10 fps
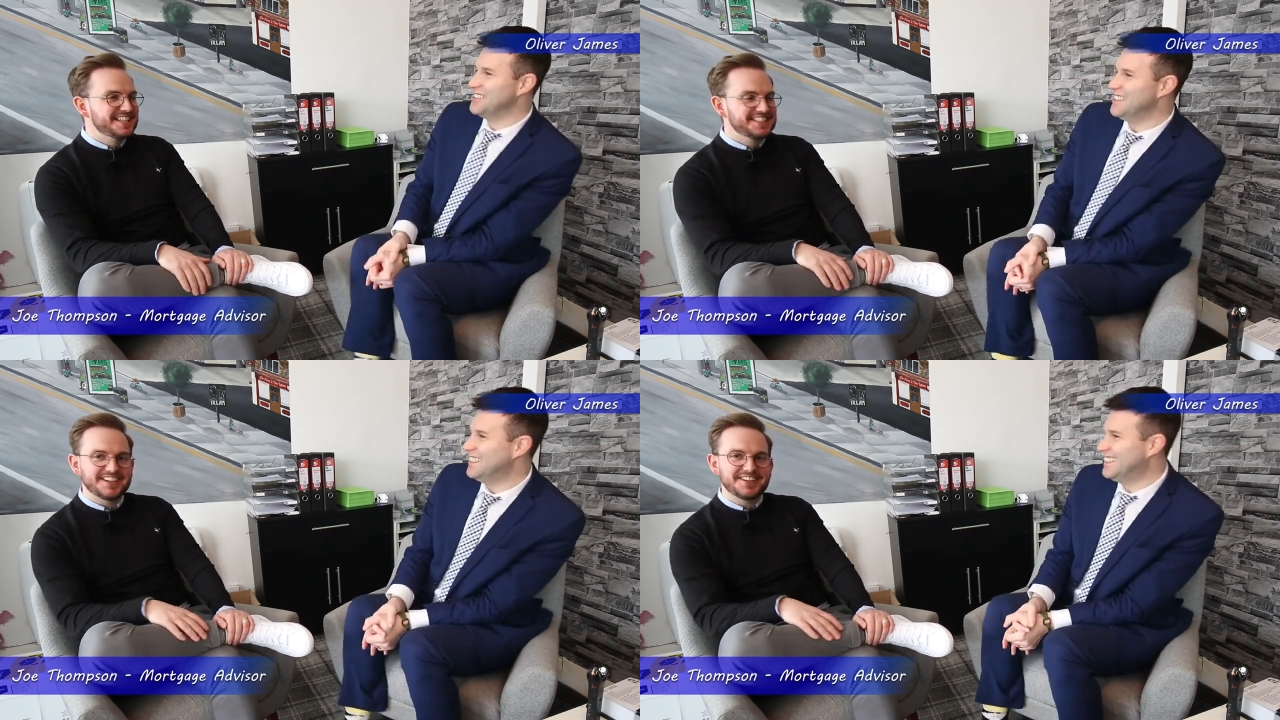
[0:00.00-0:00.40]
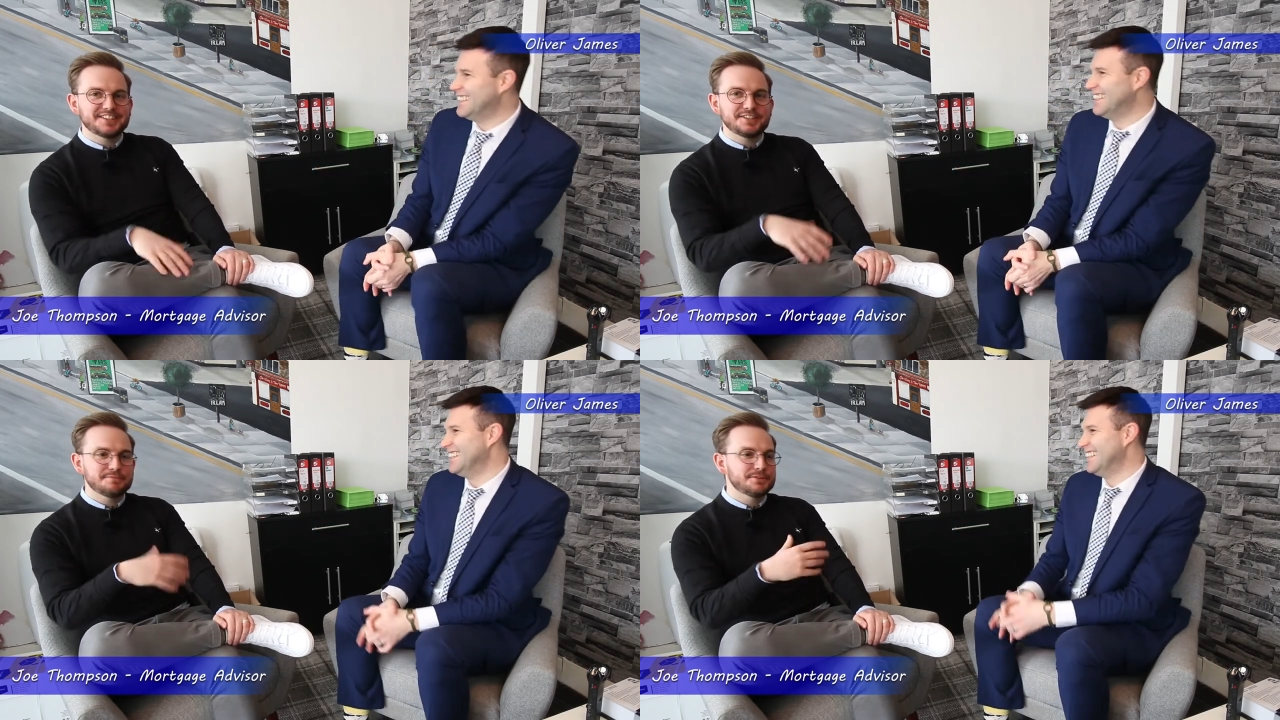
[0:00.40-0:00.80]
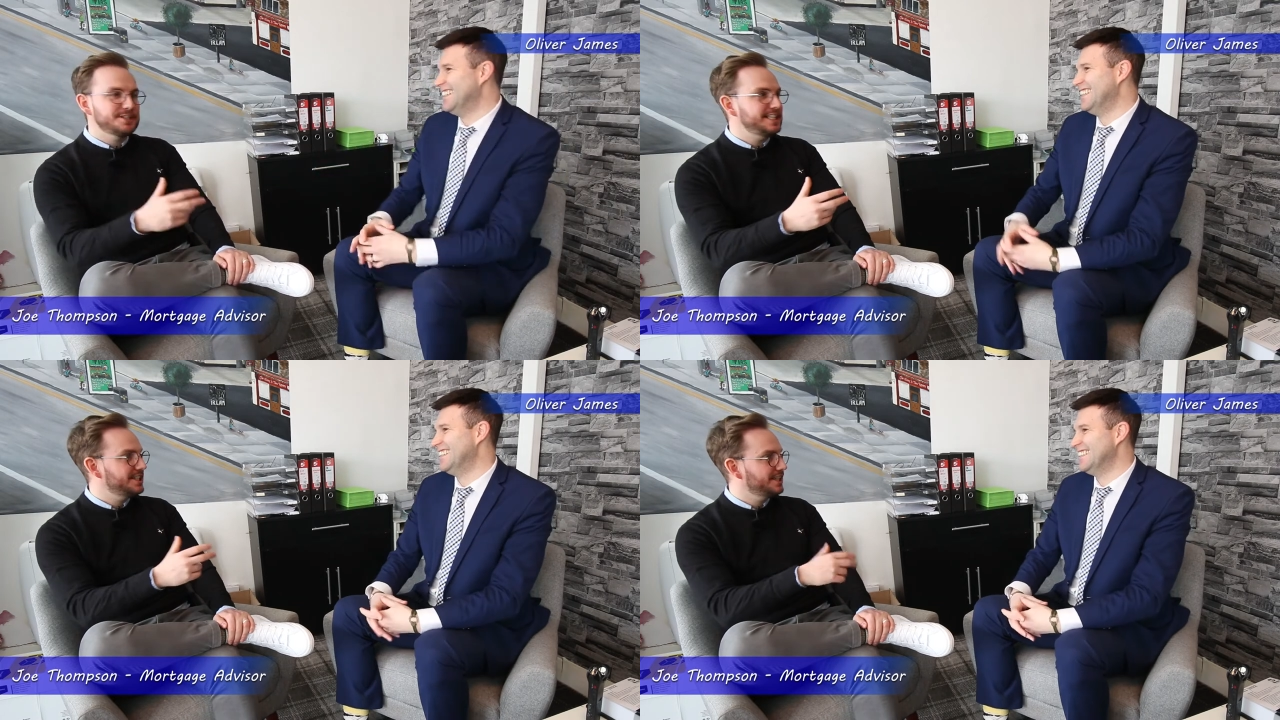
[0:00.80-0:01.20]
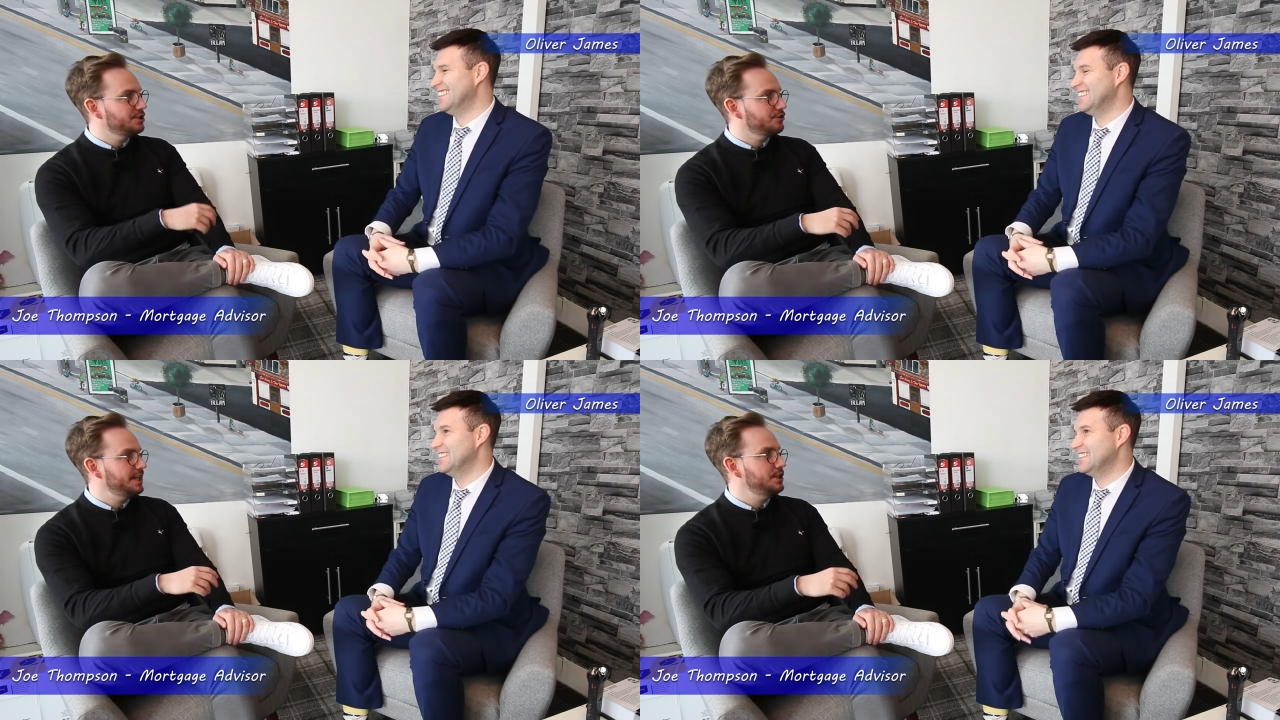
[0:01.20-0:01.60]
Speaker 1: So on your mortgage
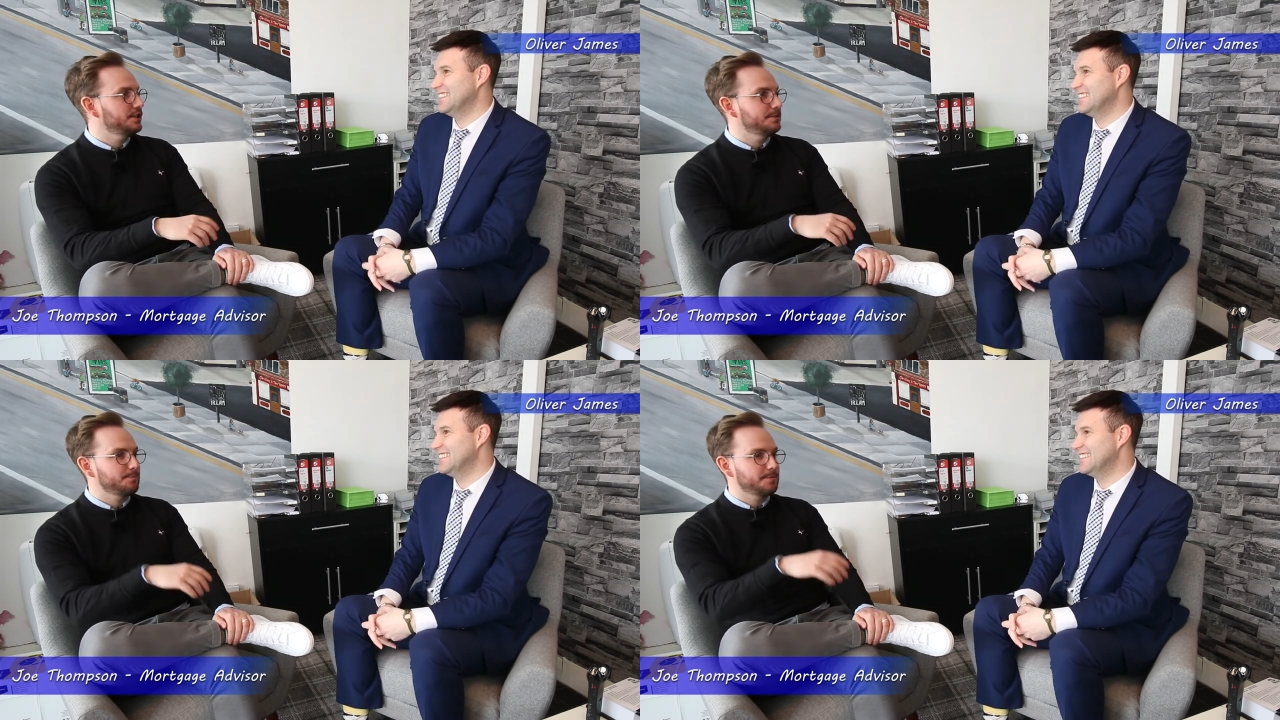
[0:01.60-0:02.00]
illustration,